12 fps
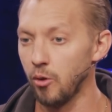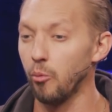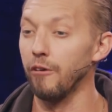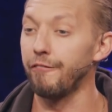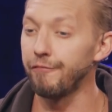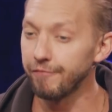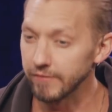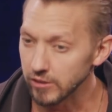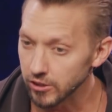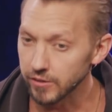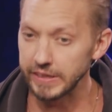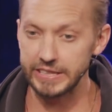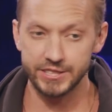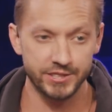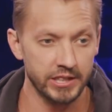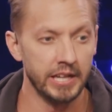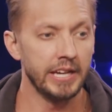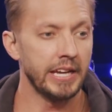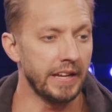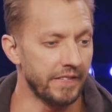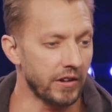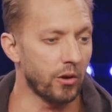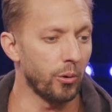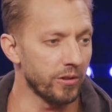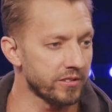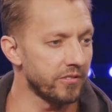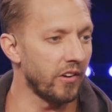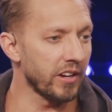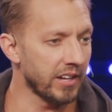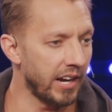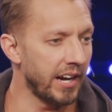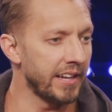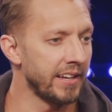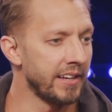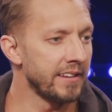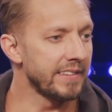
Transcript: will flourish in the courts of our God.